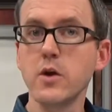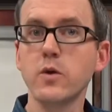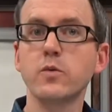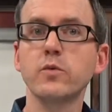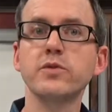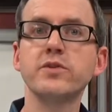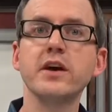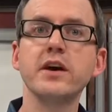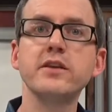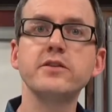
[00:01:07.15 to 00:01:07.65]

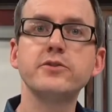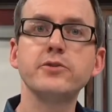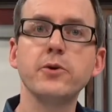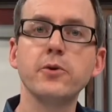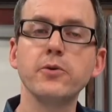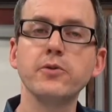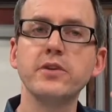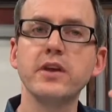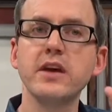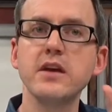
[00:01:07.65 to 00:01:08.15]
We're then
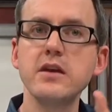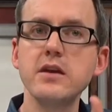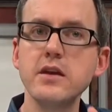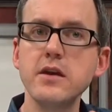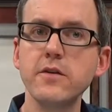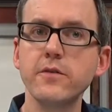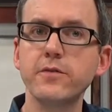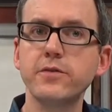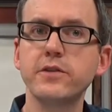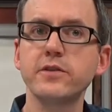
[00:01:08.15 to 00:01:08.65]
told that
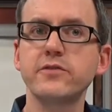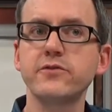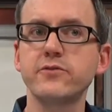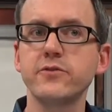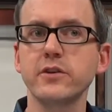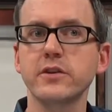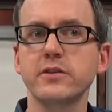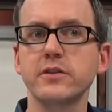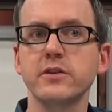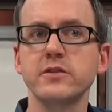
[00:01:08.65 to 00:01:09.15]
if the
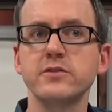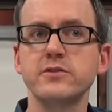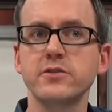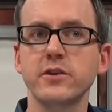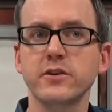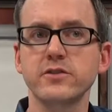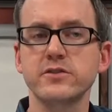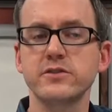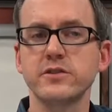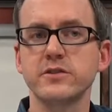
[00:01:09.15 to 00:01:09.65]
strict
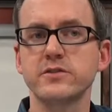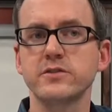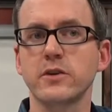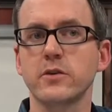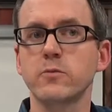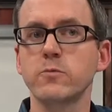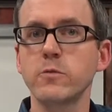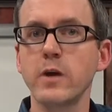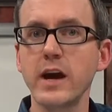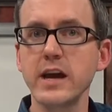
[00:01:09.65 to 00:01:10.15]
constructionists
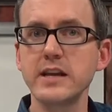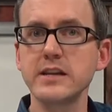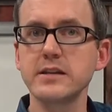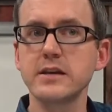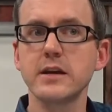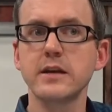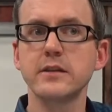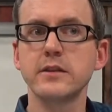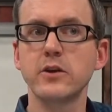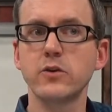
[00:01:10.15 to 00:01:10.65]
are right,
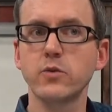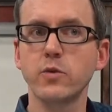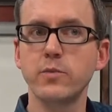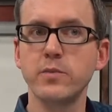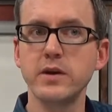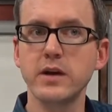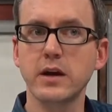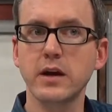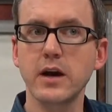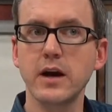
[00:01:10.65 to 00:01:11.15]
there will
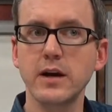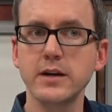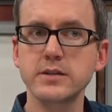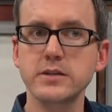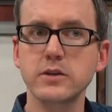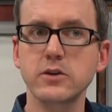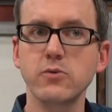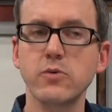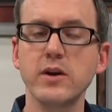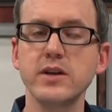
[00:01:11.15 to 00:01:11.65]
be a
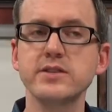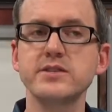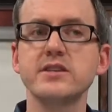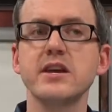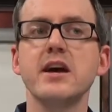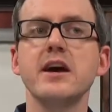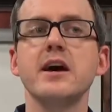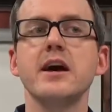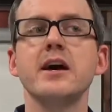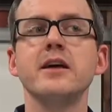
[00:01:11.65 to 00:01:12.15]
consequence,
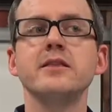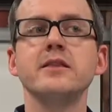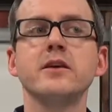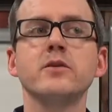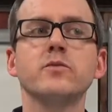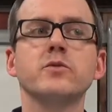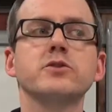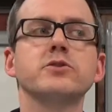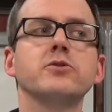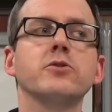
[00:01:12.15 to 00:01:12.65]
and
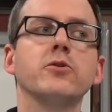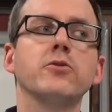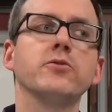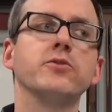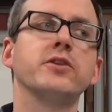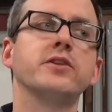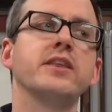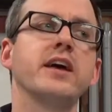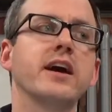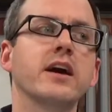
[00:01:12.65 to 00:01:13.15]
then we're told
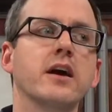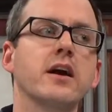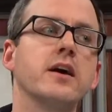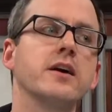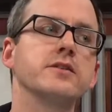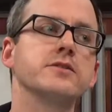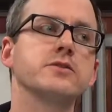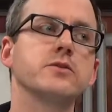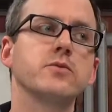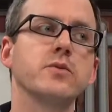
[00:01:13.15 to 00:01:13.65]
that that
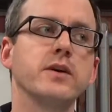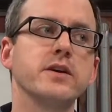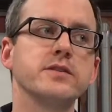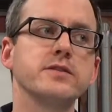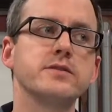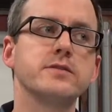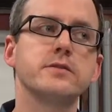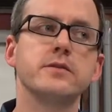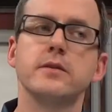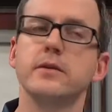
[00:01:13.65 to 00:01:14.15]

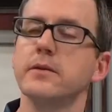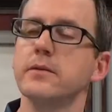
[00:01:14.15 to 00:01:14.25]
consequence